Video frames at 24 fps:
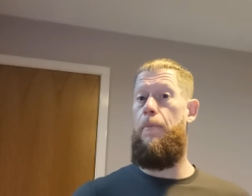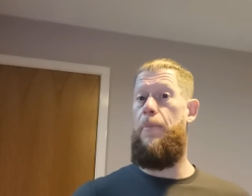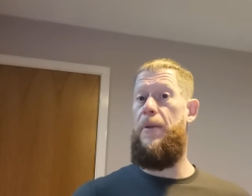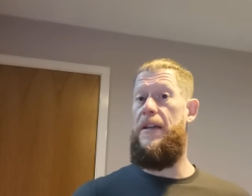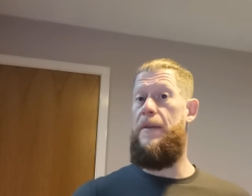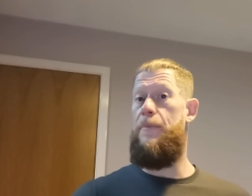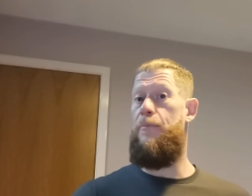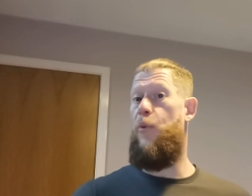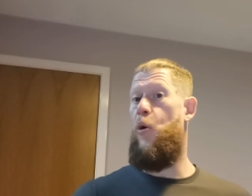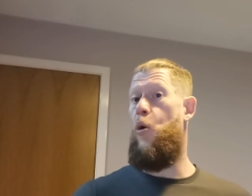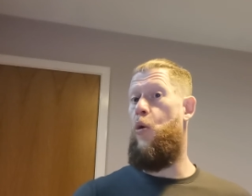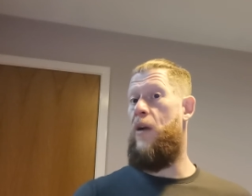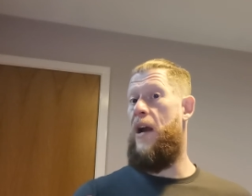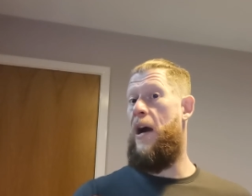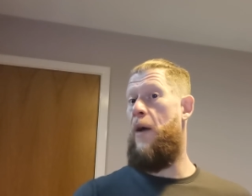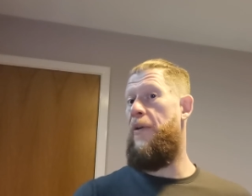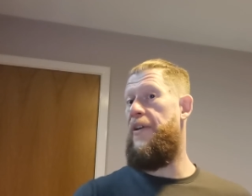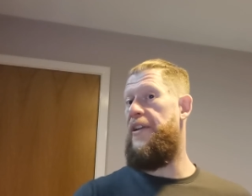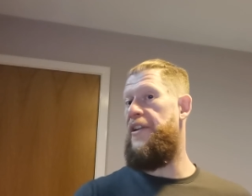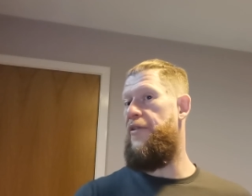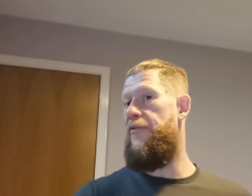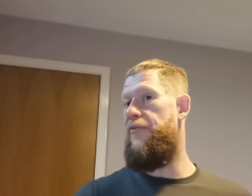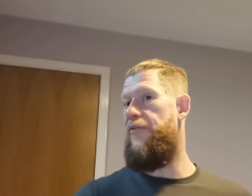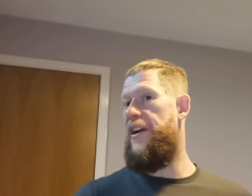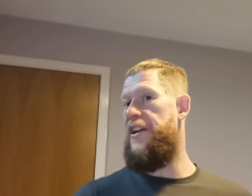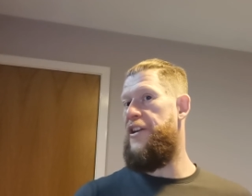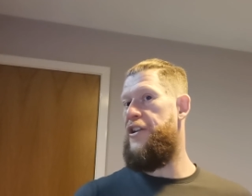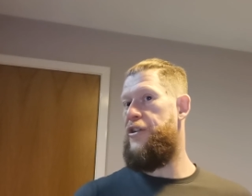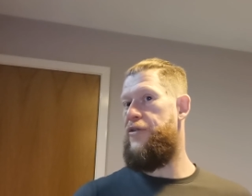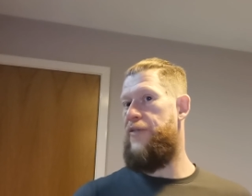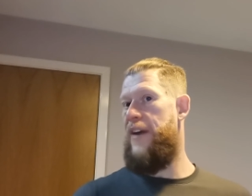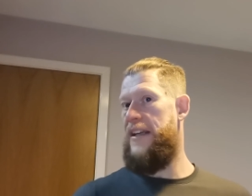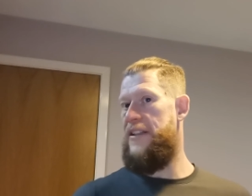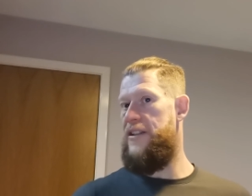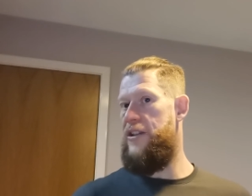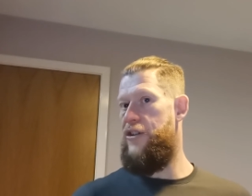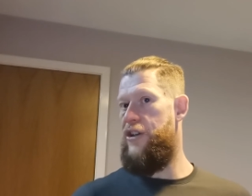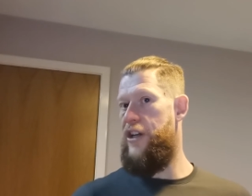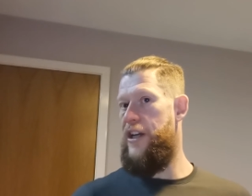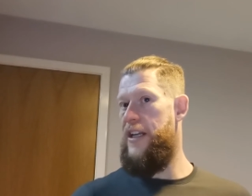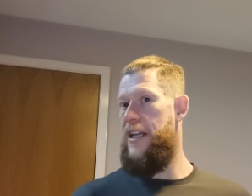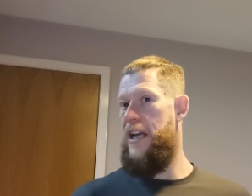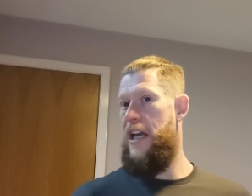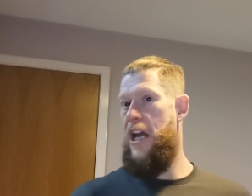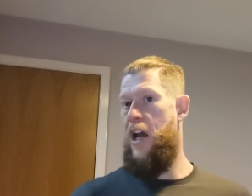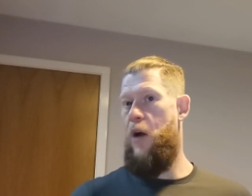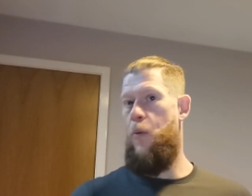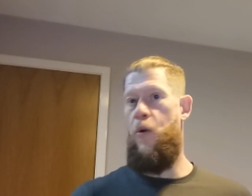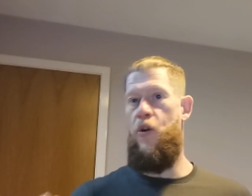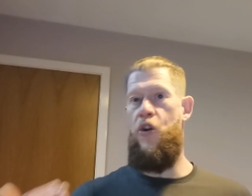be borne out in a race strategy.